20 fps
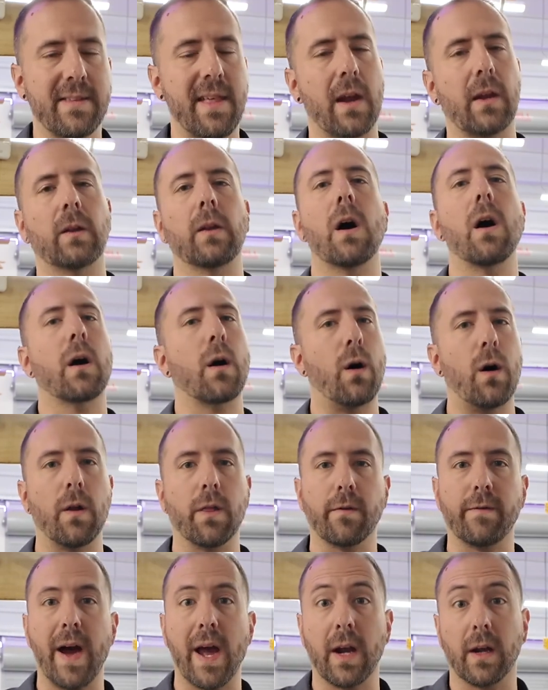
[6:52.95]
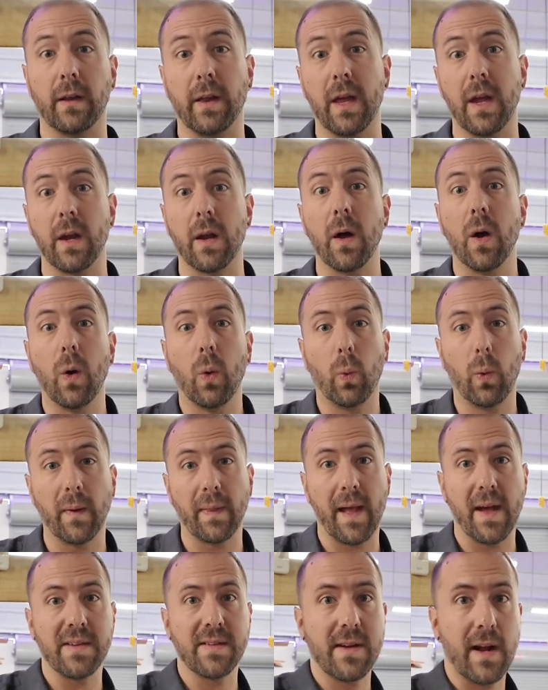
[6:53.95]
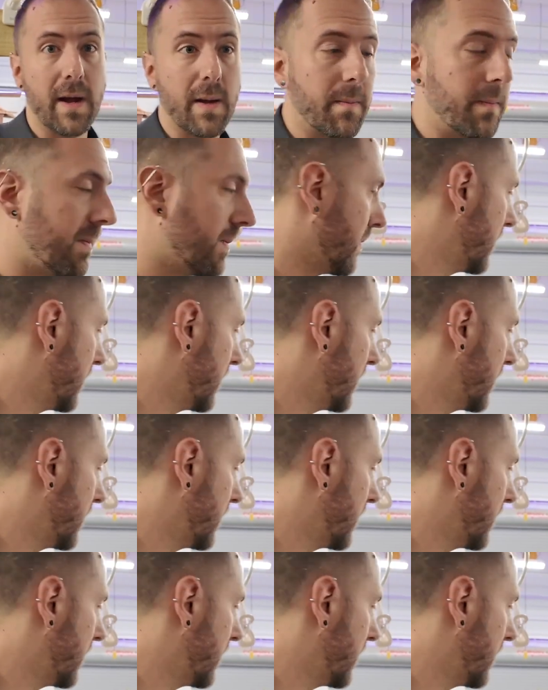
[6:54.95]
That'll lock all the vinyl in one last time.